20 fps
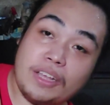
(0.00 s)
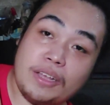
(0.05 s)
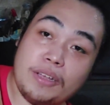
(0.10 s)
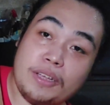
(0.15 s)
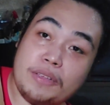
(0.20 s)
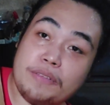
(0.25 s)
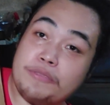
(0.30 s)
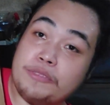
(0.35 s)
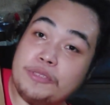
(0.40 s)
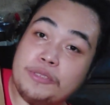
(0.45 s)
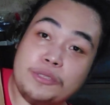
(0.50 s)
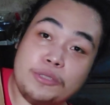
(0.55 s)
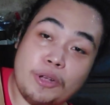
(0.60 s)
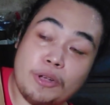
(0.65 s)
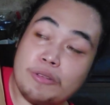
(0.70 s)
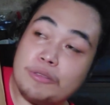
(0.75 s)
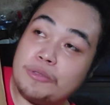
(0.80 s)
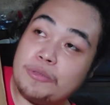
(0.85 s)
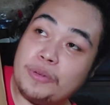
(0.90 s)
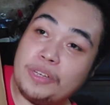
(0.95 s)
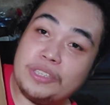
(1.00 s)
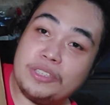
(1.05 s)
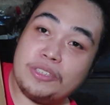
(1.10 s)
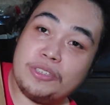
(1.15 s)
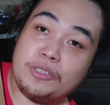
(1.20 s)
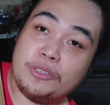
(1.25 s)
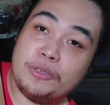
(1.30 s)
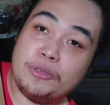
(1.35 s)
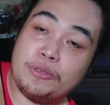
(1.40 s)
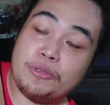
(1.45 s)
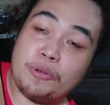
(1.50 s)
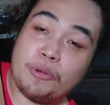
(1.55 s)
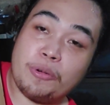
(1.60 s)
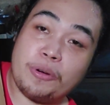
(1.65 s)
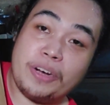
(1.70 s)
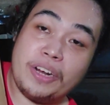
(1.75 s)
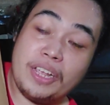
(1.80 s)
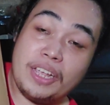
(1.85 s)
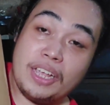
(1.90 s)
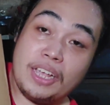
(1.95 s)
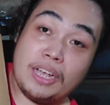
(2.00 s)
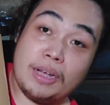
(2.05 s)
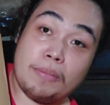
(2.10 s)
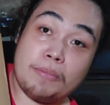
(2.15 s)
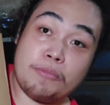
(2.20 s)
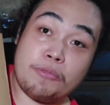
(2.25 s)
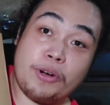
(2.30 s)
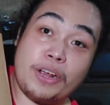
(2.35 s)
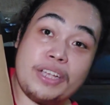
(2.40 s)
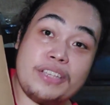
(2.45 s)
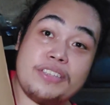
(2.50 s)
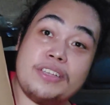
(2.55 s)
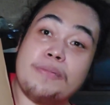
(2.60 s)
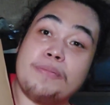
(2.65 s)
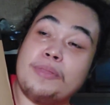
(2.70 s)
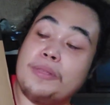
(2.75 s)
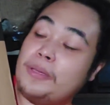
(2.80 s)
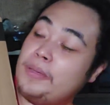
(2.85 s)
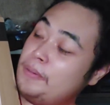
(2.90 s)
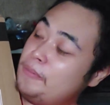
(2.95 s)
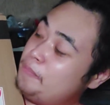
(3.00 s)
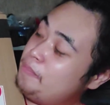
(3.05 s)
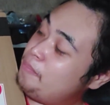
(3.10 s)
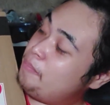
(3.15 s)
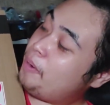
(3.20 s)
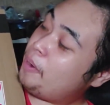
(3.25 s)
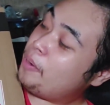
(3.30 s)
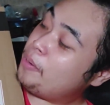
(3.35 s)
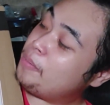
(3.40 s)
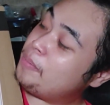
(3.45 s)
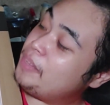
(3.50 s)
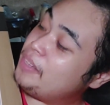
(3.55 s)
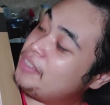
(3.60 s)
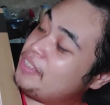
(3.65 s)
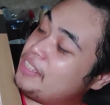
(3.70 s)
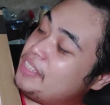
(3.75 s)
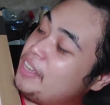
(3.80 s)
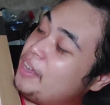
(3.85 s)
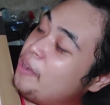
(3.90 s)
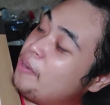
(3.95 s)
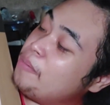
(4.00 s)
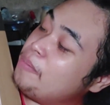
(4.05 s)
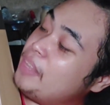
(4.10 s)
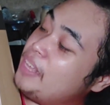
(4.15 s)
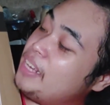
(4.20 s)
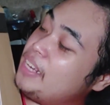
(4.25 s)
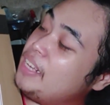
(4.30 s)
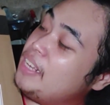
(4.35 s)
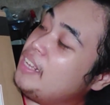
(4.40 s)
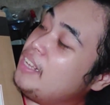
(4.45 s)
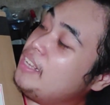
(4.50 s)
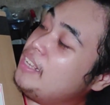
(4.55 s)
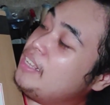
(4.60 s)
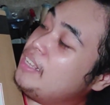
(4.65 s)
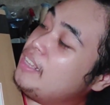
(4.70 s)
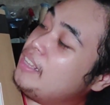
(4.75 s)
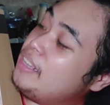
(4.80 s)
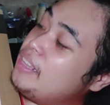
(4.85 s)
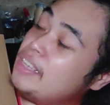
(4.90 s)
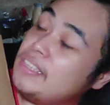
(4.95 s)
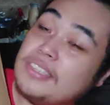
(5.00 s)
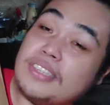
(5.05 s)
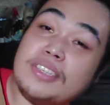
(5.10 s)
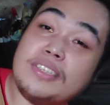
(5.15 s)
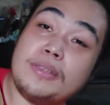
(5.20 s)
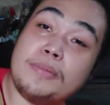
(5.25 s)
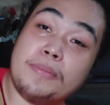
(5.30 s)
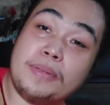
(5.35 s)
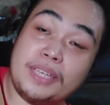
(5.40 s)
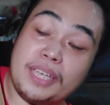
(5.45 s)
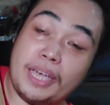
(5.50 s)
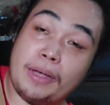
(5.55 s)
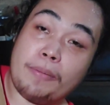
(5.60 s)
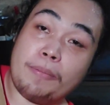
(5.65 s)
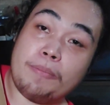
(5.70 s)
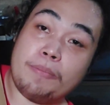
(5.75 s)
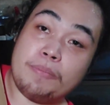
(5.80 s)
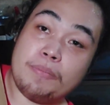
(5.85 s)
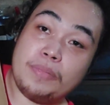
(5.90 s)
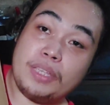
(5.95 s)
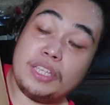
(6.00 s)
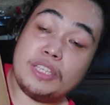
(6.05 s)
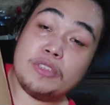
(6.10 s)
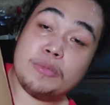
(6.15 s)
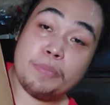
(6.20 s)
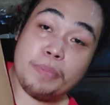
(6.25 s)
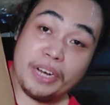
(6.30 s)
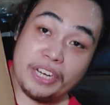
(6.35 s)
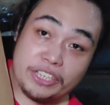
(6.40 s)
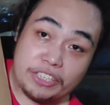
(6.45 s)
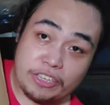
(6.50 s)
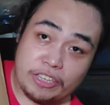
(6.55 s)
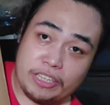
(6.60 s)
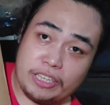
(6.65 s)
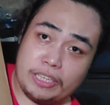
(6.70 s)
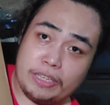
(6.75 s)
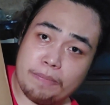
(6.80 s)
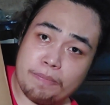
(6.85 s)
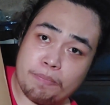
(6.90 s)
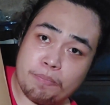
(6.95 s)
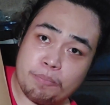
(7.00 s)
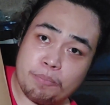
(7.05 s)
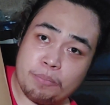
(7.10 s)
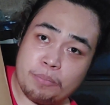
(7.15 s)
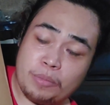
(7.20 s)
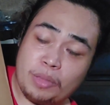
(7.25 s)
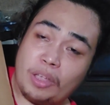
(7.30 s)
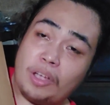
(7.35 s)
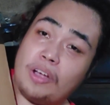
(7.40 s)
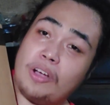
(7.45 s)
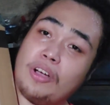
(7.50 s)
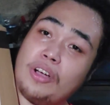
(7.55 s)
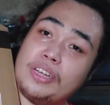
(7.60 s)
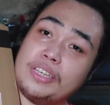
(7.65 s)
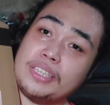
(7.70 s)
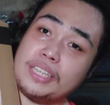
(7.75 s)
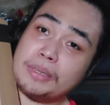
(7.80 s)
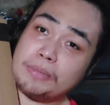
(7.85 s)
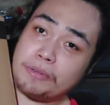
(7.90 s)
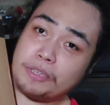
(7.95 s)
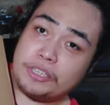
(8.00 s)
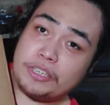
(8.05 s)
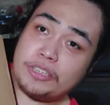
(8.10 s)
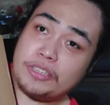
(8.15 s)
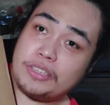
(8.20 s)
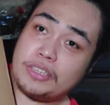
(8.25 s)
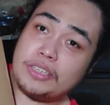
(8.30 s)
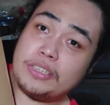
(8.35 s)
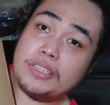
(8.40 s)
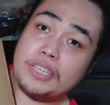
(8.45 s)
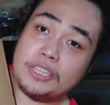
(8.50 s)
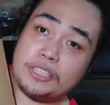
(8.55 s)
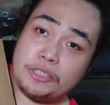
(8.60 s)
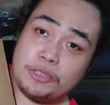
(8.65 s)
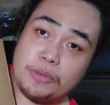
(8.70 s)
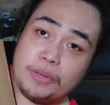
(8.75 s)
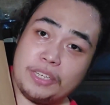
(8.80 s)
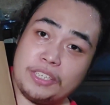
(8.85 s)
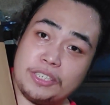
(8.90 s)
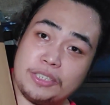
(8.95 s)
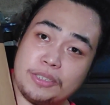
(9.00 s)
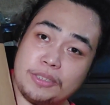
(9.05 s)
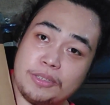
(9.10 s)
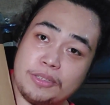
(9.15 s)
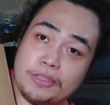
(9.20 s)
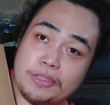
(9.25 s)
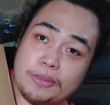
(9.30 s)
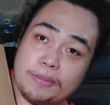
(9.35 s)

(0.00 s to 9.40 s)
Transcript: if you don't want to use or rise up the power bills at home, then this is a big help, especially on emergency situations.